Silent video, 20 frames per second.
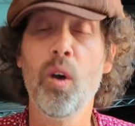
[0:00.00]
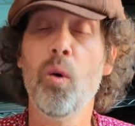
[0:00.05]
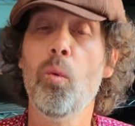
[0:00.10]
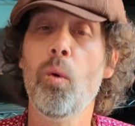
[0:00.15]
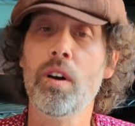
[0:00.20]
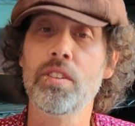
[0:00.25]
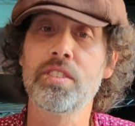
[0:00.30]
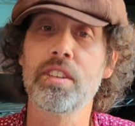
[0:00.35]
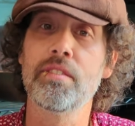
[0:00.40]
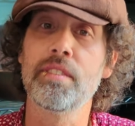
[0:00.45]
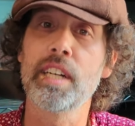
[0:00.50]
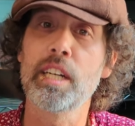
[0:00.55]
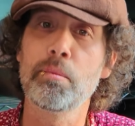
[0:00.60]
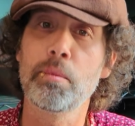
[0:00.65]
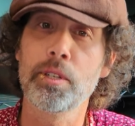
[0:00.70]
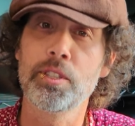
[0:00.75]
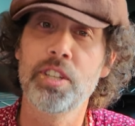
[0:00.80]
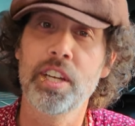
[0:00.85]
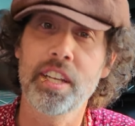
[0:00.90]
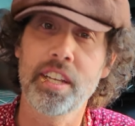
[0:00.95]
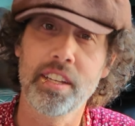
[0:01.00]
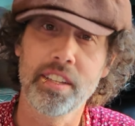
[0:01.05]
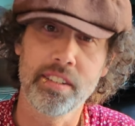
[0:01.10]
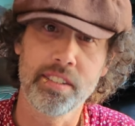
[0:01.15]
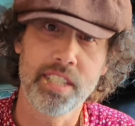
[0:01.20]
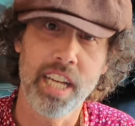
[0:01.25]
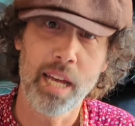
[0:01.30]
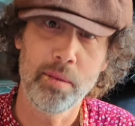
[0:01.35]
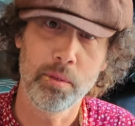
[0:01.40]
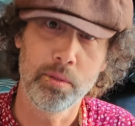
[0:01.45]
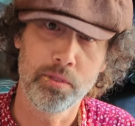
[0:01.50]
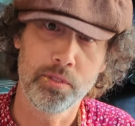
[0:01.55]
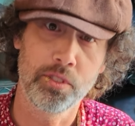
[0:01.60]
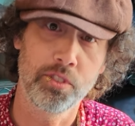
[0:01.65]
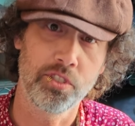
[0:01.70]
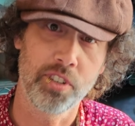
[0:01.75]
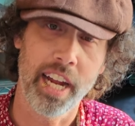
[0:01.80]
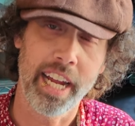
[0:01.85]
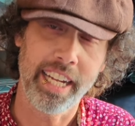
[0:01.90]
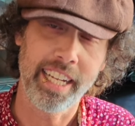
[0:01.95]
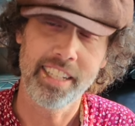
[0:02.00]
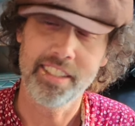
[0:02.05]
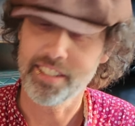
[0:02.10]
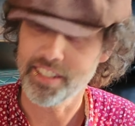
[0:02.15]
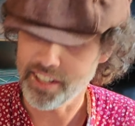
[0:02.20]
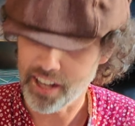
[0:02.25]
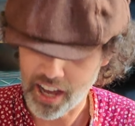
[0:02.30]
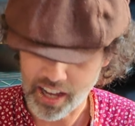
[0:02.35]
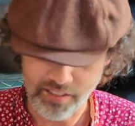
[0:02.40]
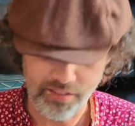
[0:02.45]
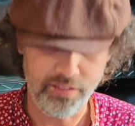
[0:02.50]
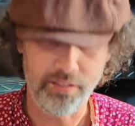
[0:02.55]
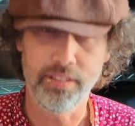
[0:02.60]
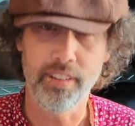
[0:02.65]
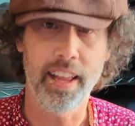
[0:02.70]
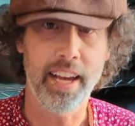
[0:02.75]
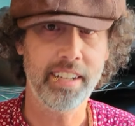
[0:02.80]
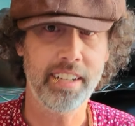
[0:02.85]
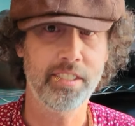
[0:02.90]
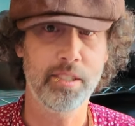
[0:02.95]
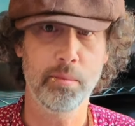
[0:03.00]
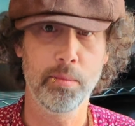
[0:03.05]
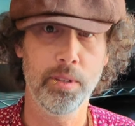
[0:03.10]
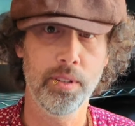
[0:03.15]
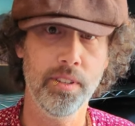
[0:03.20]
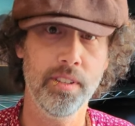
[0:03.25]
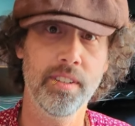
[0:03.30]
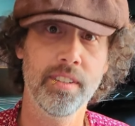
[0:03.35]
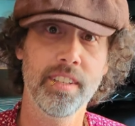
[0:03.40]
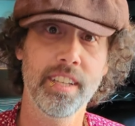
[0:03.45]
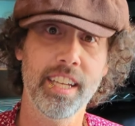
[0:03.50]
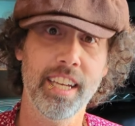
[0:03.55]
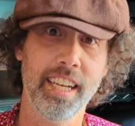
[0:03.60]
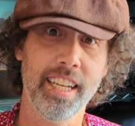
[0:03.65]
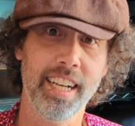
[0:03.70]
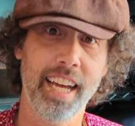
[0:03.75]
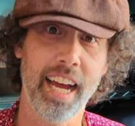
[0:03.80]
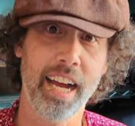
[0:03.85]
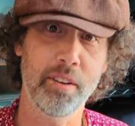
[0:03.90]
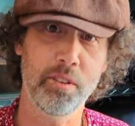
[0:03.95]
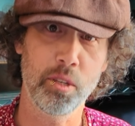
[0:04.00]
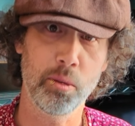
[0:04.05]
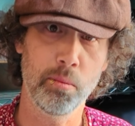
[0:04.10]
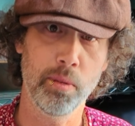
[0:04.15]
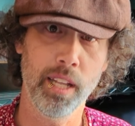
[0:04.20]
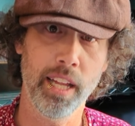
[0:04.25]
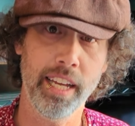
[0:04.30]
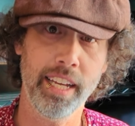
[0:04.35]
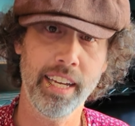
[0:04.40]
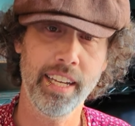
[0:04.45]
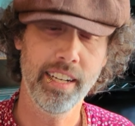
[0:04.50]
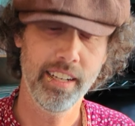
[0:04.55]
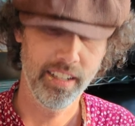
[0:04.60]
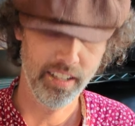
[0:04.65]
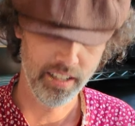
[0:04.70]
wants a very particular type of strike. It's not flexible in how you play it.